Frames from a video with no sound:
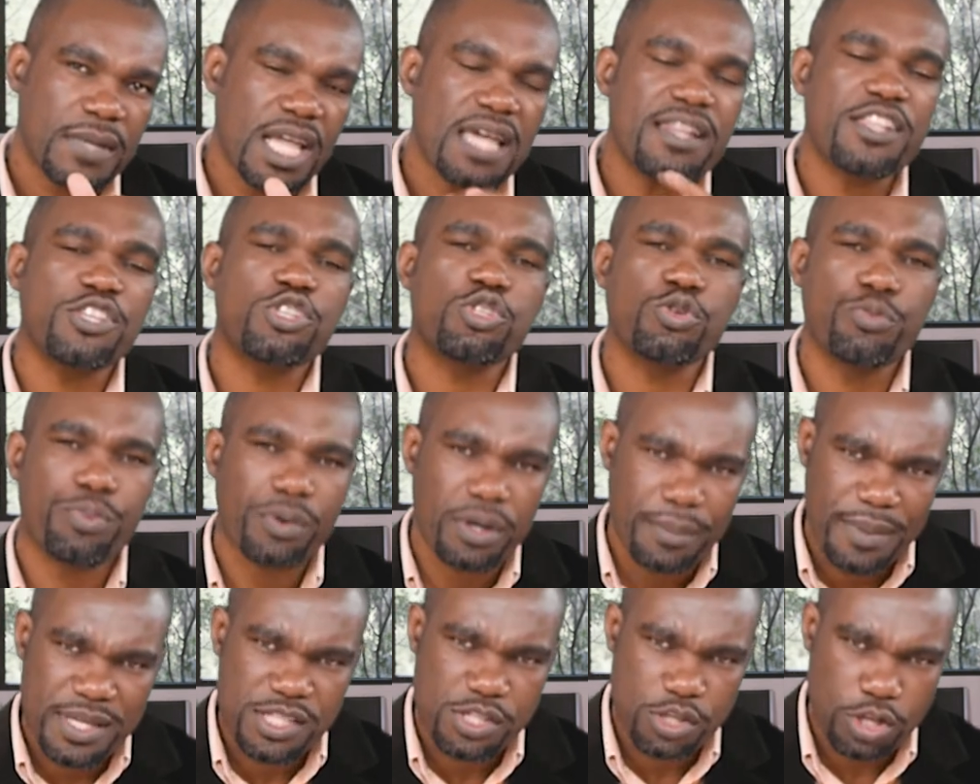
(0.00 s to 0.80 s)
the
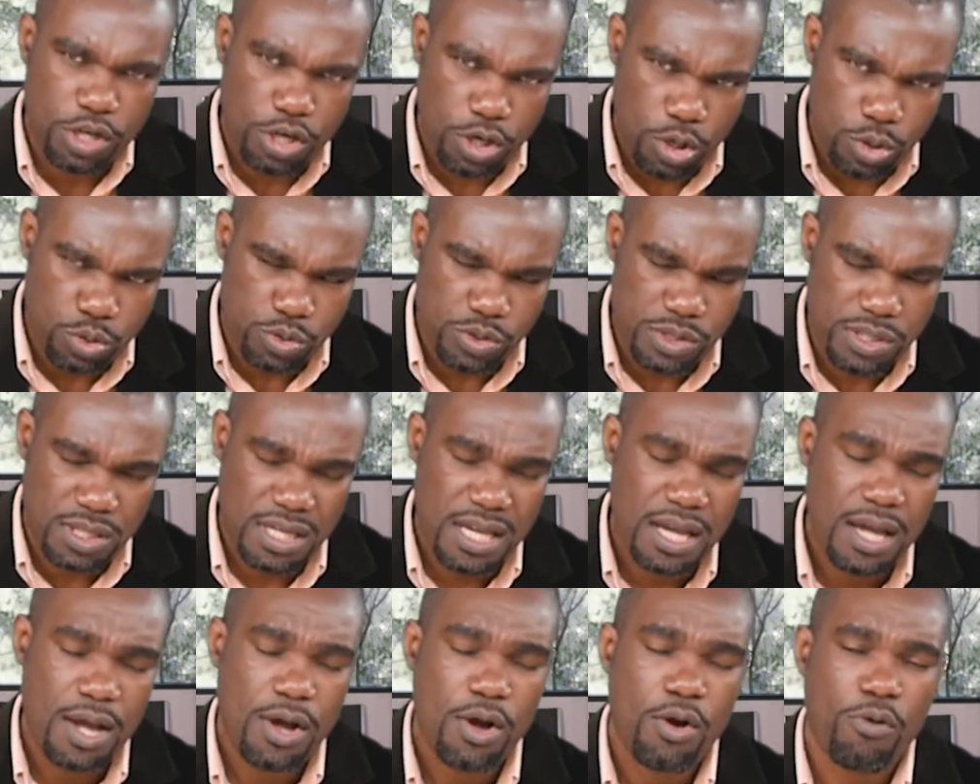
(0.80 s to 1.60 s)
Supremacy Clause,
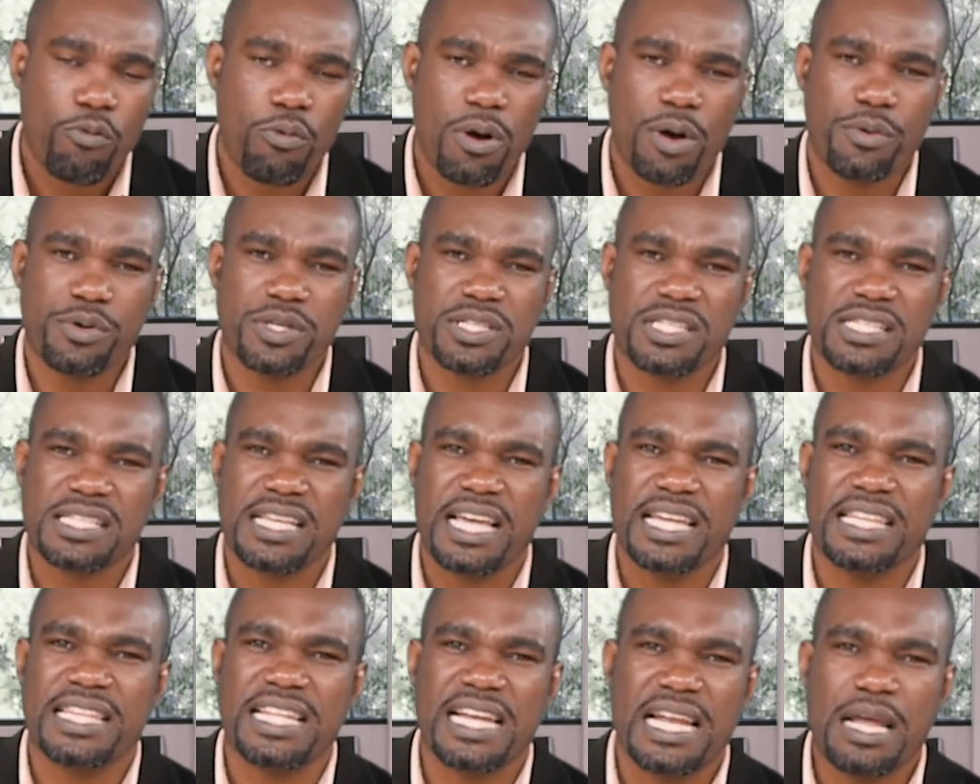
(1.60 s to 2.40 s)
where we
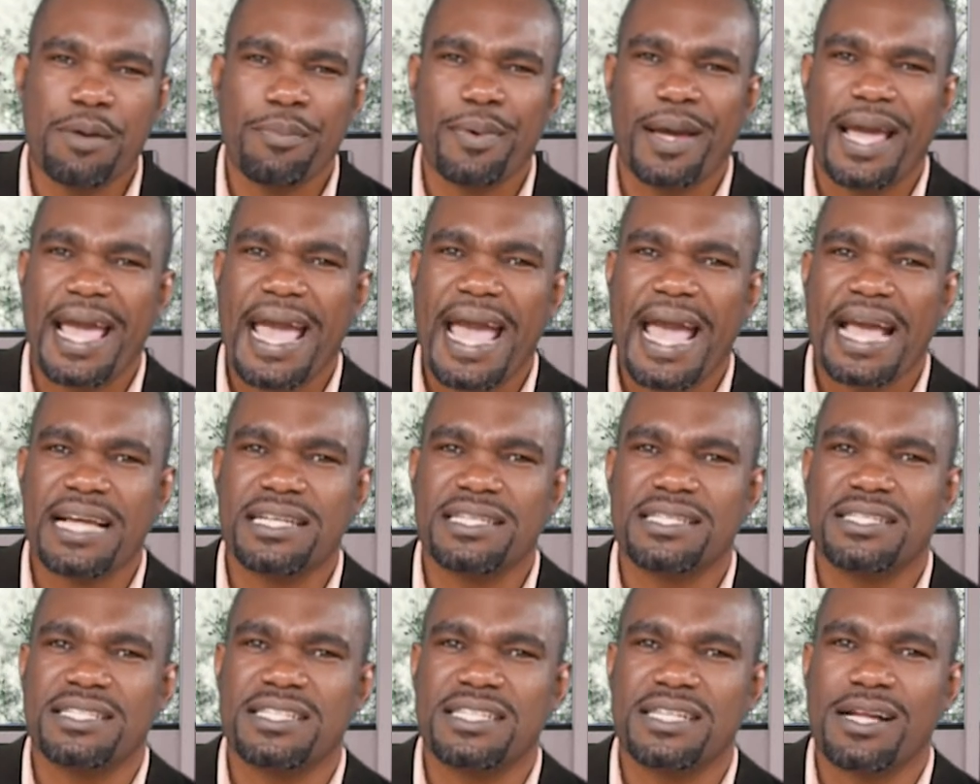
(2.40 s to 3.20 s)
say the Labour
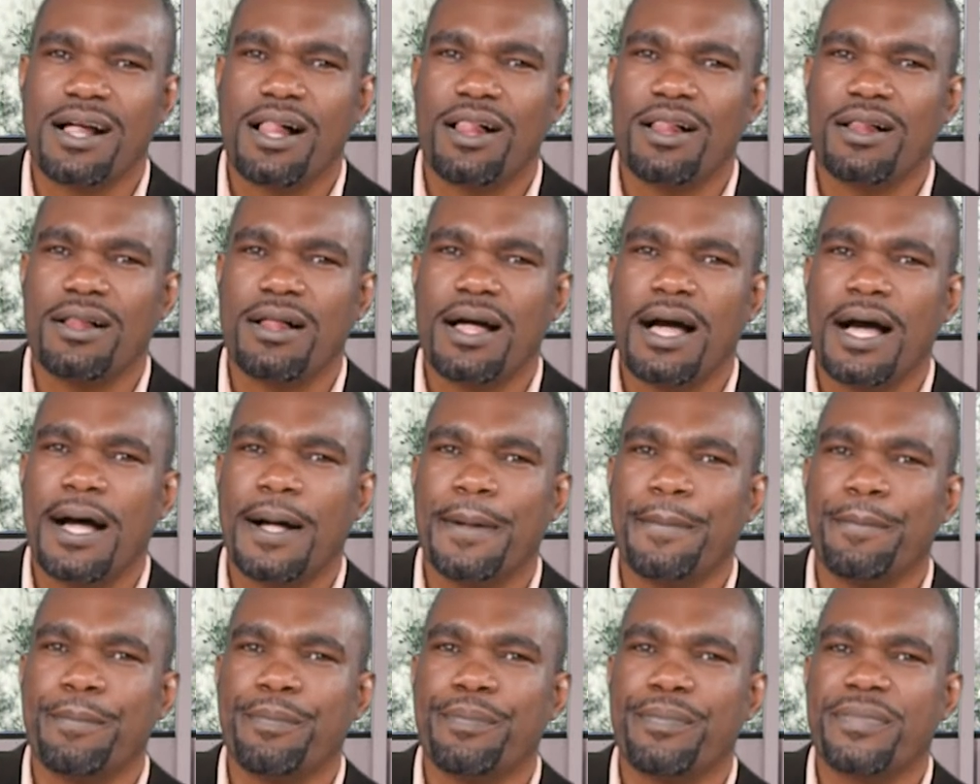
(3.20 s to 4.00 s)
Act shall
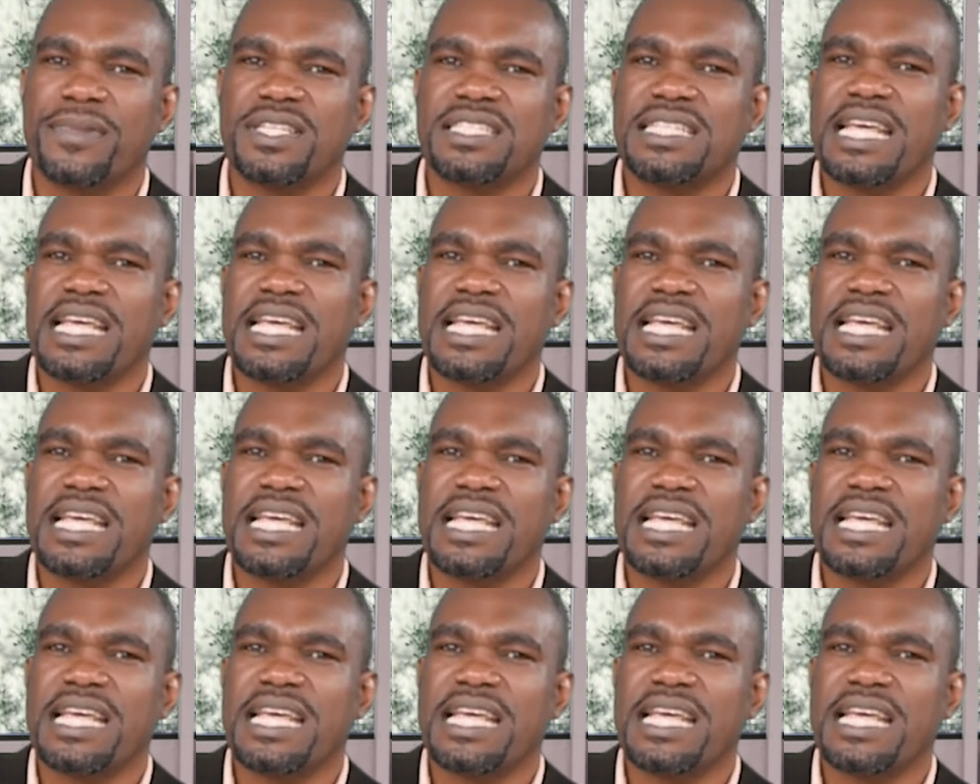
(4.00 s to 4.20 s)
um,